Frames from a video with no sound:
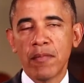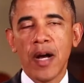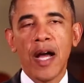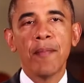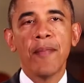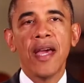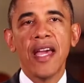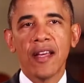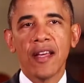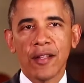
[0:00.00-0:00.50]

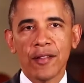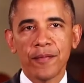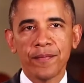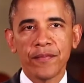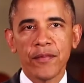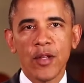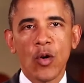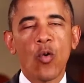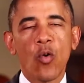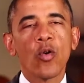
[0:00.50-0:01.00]
by mail,
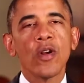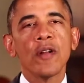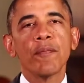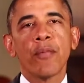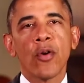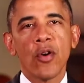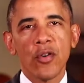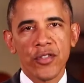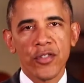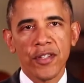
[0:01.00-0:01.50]
or
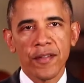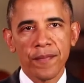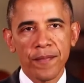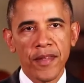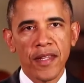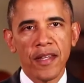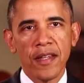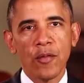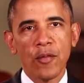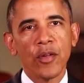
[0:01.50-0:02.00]
in person
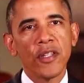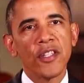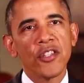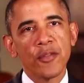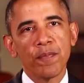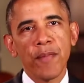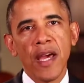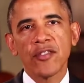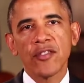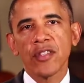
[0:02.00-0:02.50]
with a
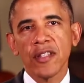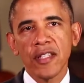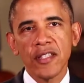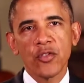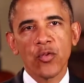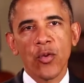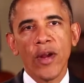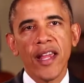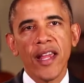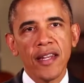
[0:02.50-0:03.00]

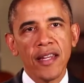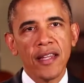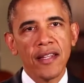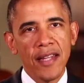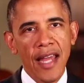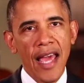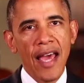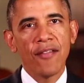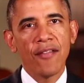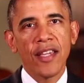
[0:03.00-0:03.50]
specially trained
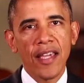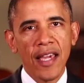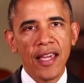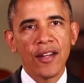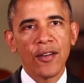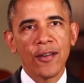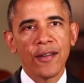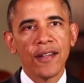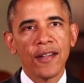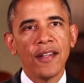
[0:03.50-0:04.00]

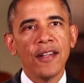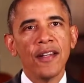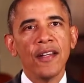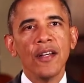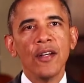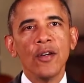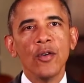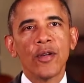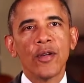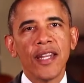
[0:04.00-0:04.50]
navigator
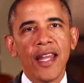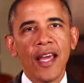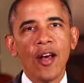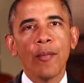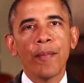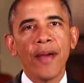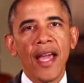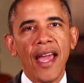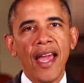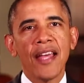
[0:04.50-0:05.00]
who can
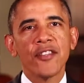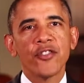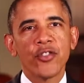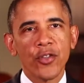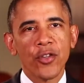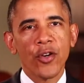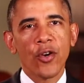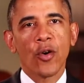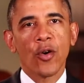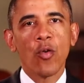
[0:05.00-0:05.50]
help
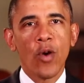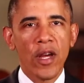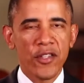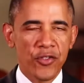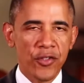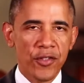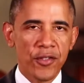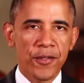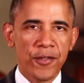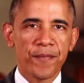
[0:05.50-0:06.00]
answer your
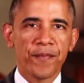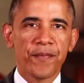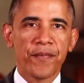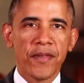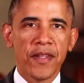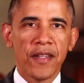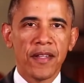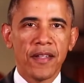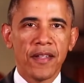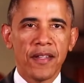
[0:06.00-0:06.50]
questions.
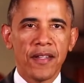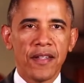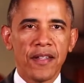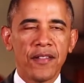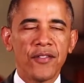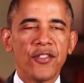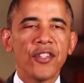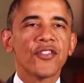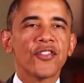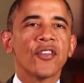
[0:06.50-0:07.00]

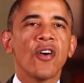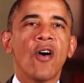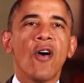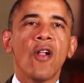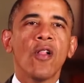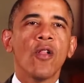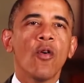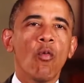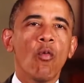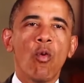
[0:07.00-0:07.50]
Just
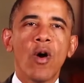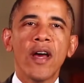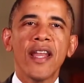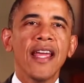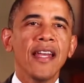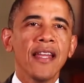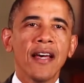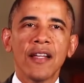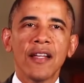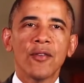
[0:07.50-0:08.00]
call
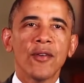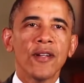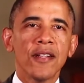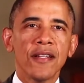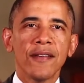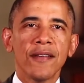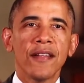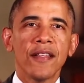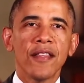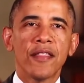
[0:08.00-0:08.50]
1
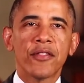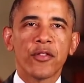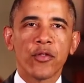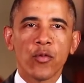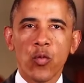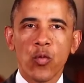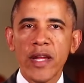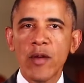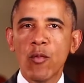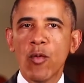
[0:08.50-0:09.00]
800
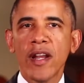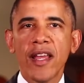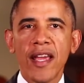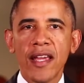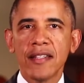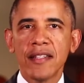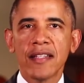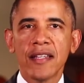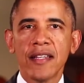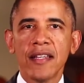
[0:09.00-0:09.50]

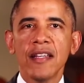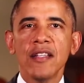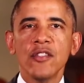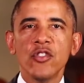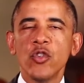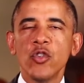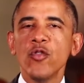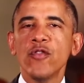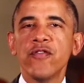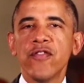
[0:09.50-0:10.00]
318
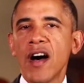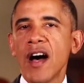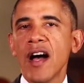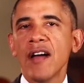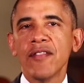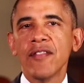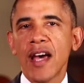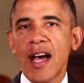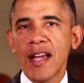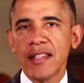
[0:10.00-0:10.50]

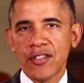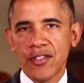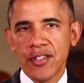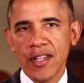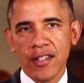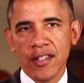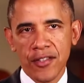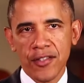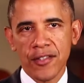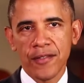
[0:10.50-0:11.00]

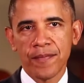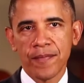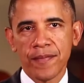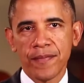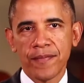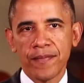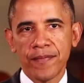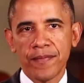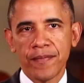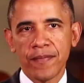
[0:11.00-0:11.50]
2596
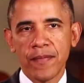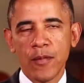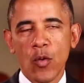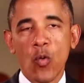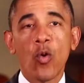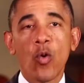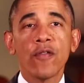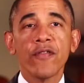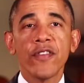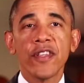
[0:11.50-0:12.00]

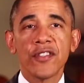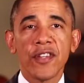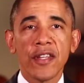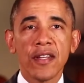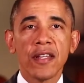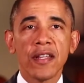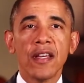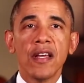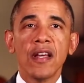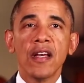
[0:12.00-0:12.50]
or
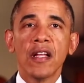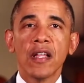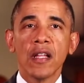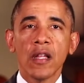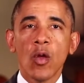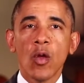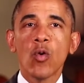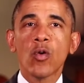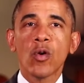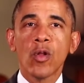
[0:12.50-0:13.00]
visit
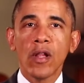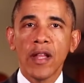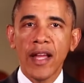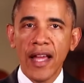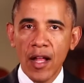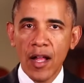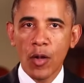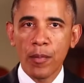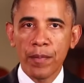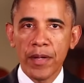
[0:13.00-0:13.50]

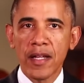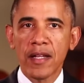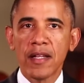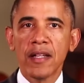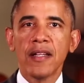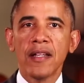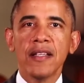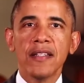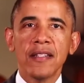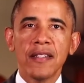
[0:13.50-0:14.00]

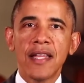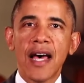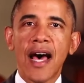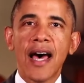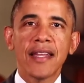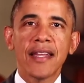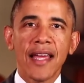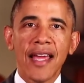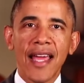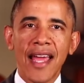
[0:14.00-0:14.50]

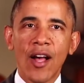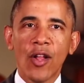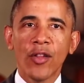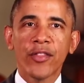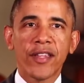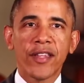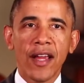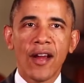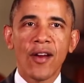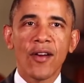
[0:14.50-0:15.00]

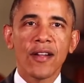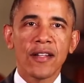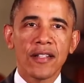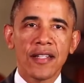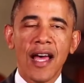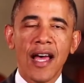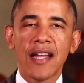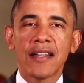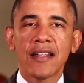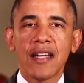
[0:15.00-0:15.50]

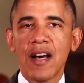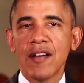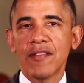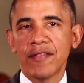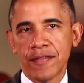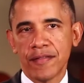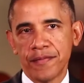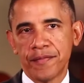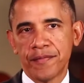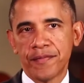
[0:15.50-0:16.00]

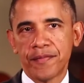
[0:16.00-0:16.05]
localhelp.healthcare.gov.